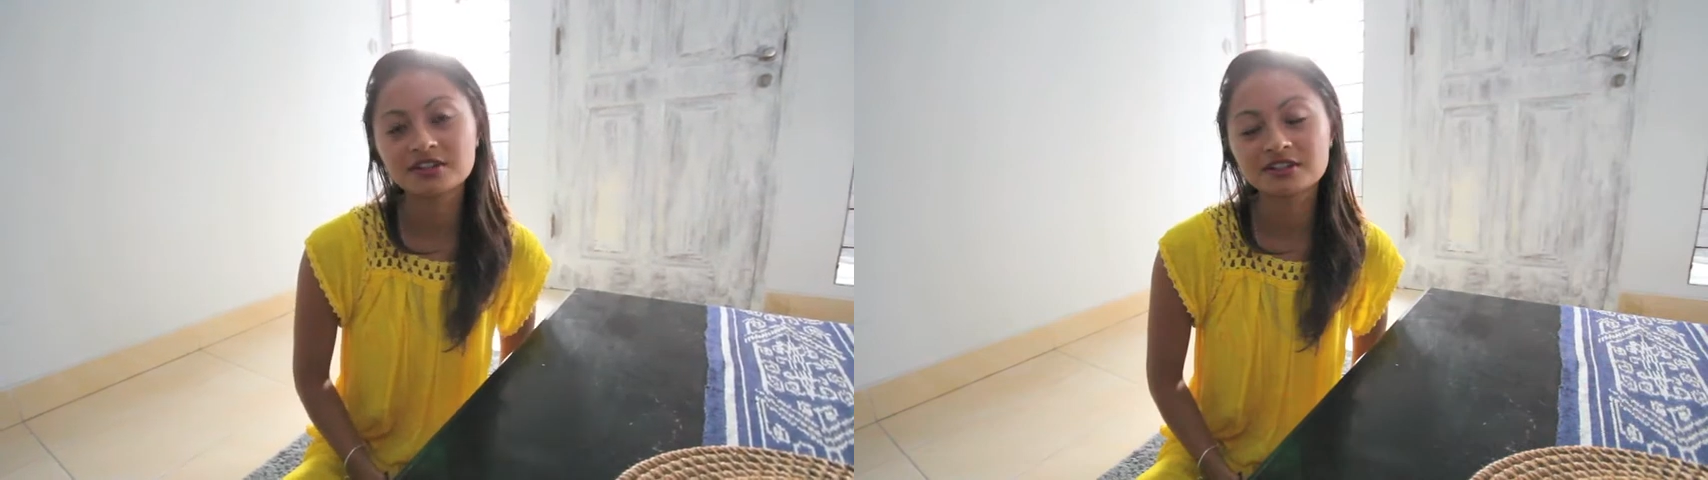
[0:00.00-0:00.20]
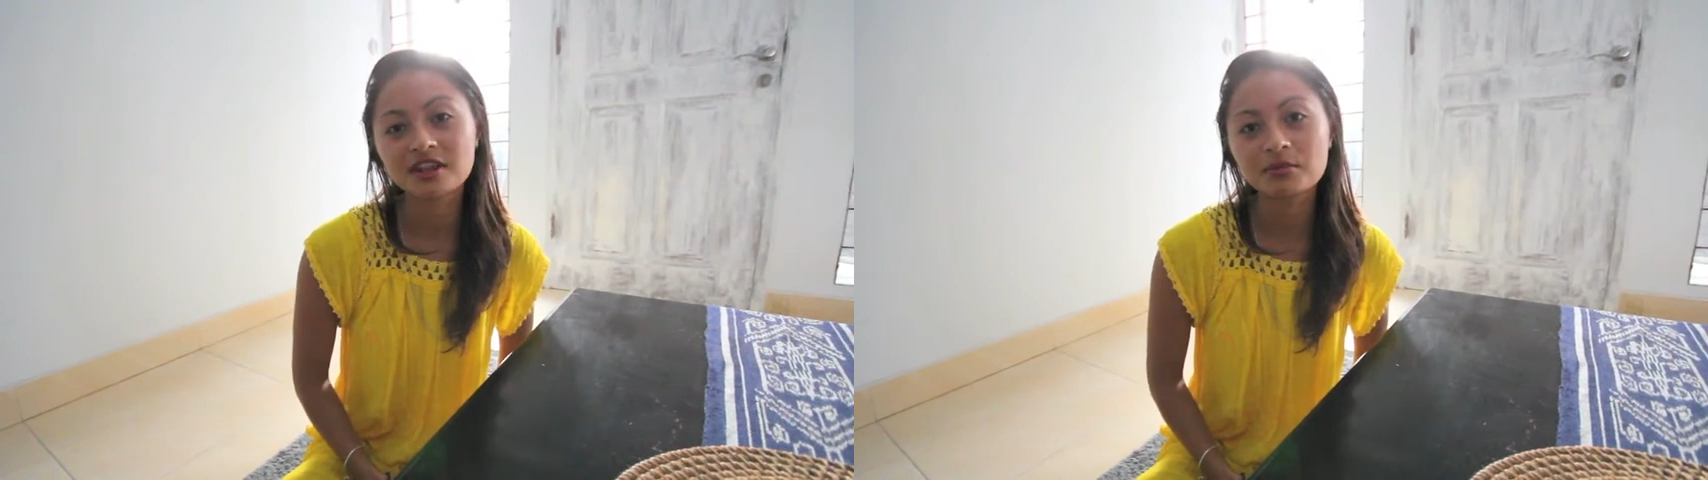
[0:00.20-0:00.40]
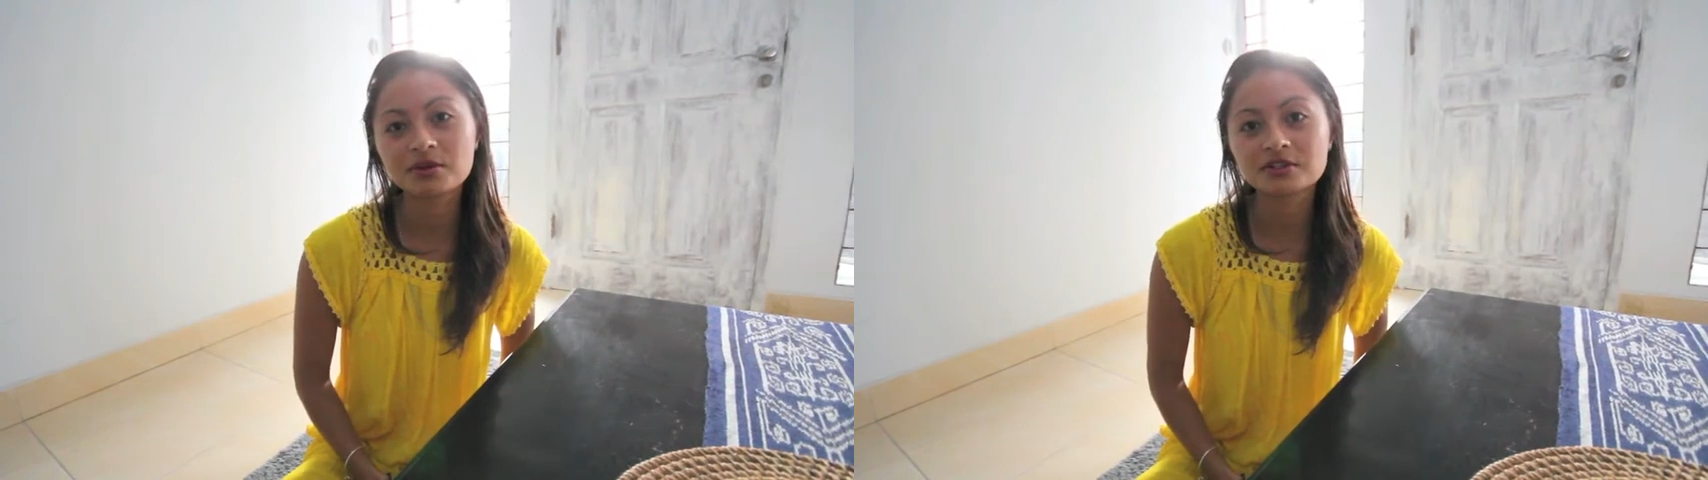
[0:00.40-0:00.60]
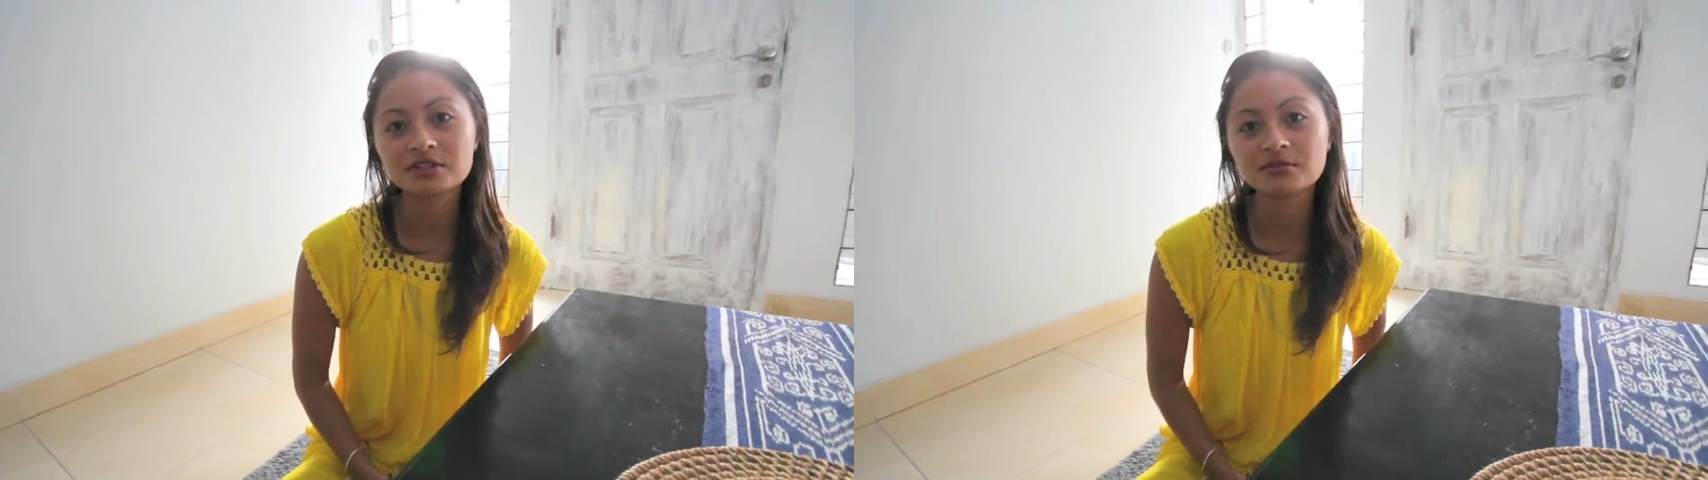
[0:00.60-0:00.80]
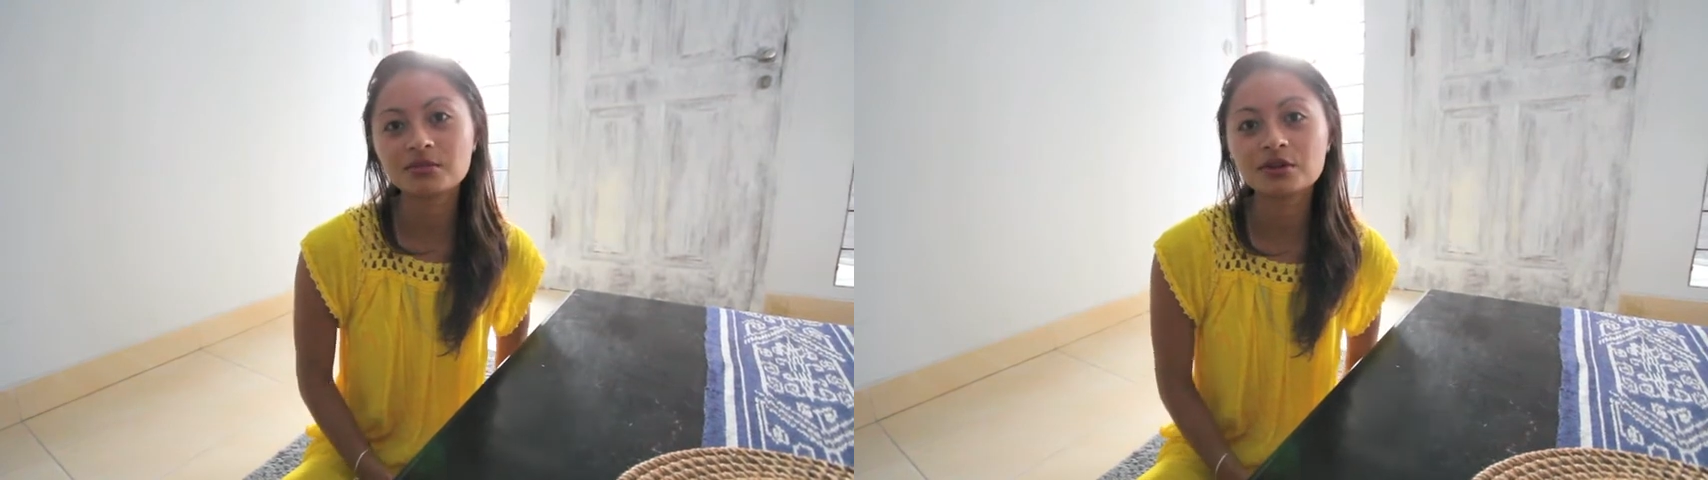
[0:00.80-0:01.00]
into that
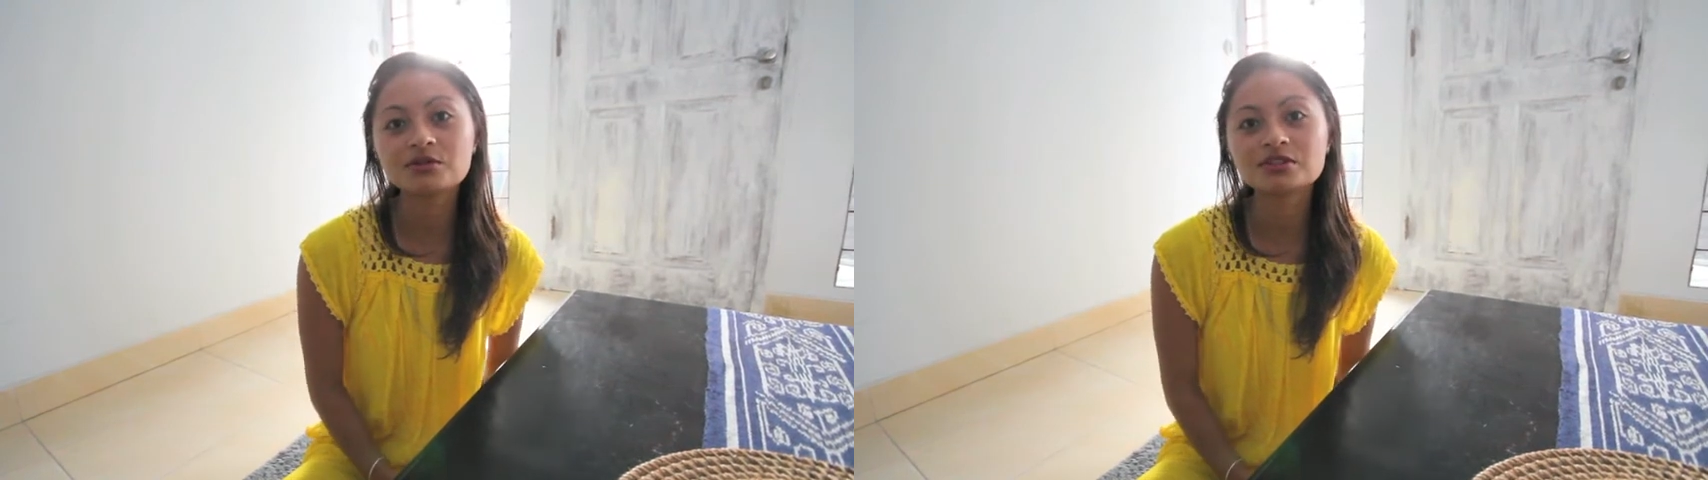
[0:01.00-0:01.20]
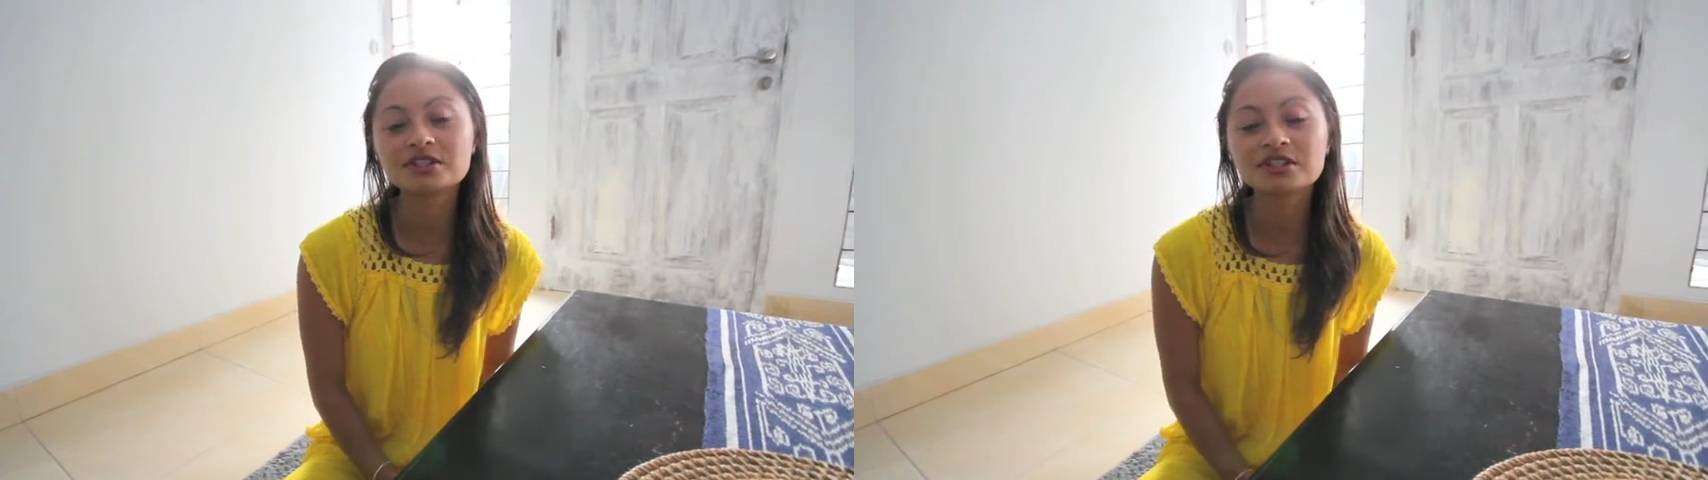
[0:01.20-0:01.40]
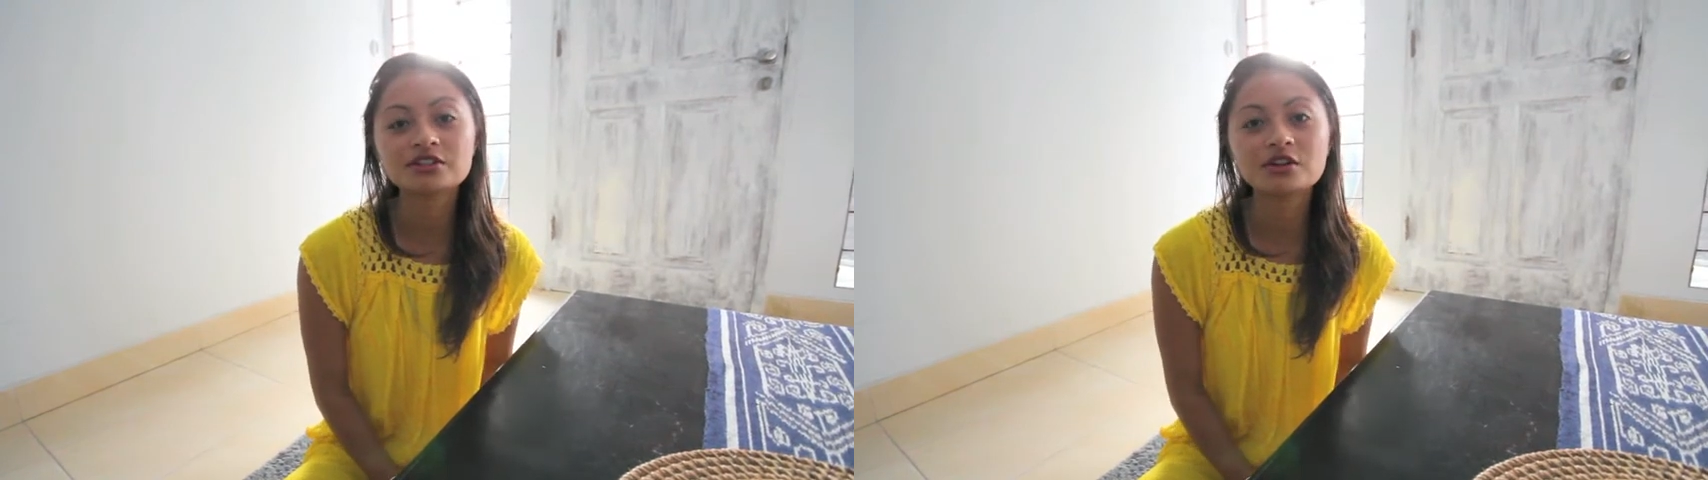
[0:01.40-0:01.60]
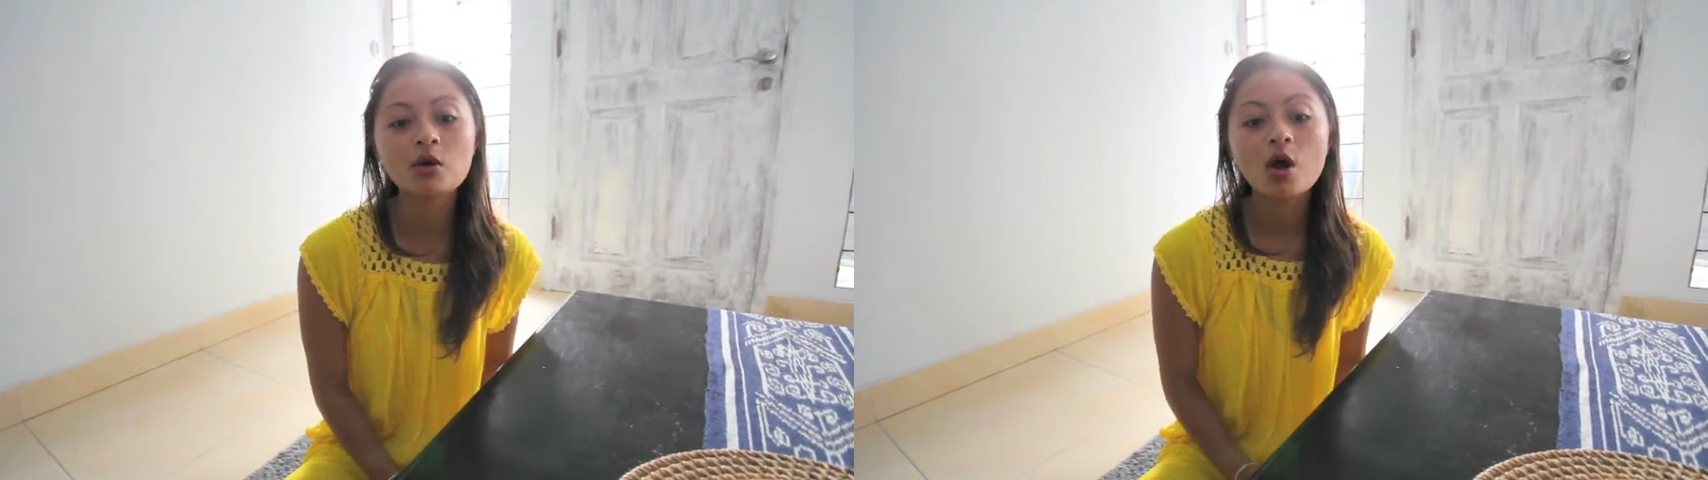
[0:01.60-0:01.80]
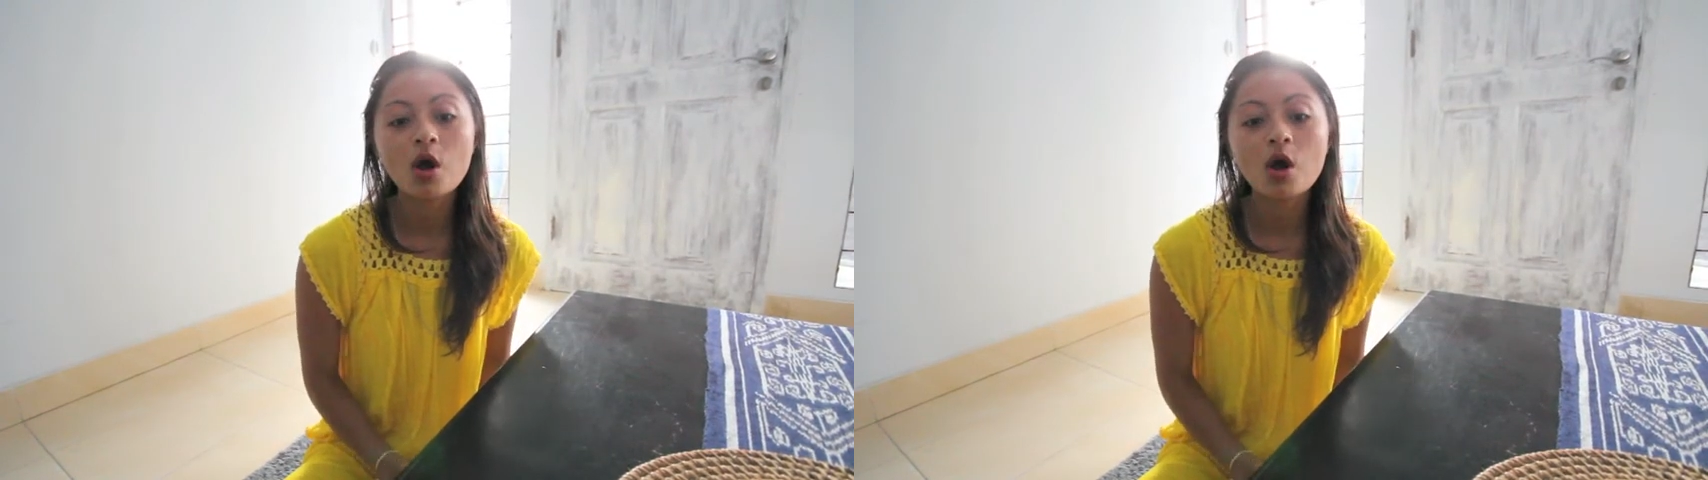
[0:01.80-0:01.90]
person, but you just need to know